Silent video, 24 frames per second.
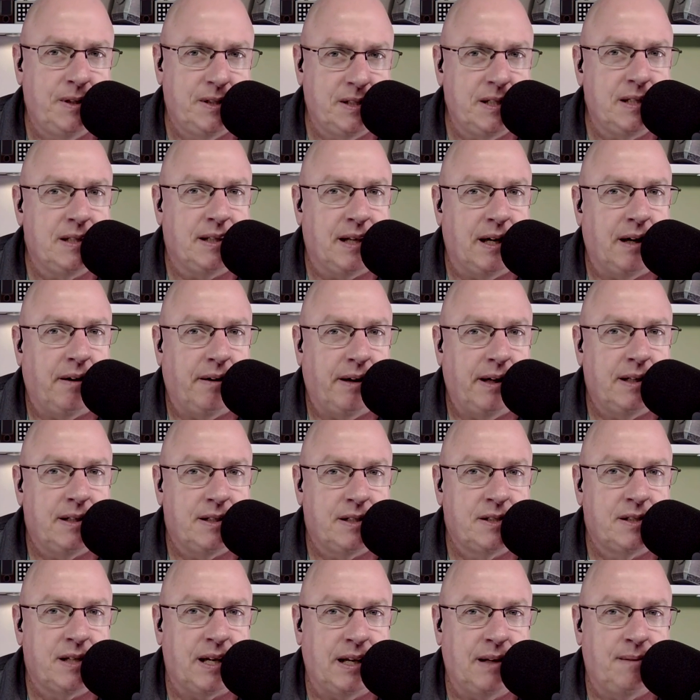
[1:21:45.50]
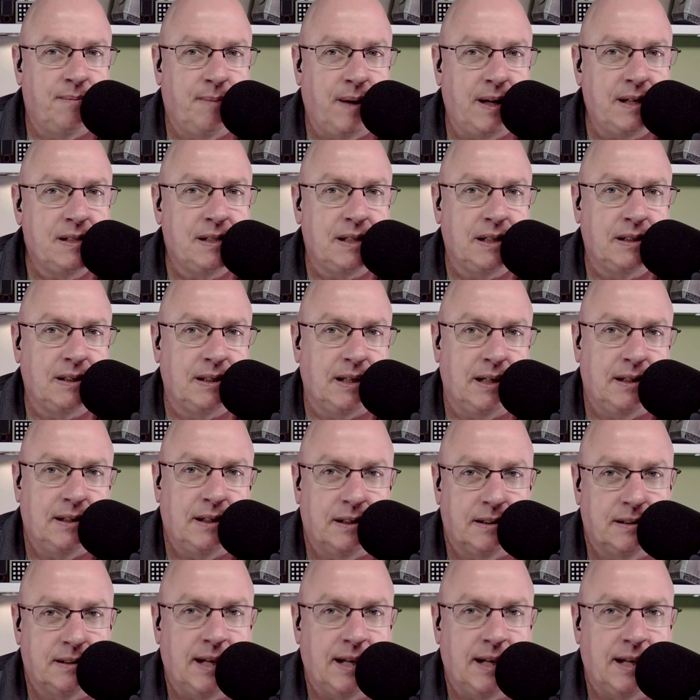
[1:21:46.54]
in there and and basically that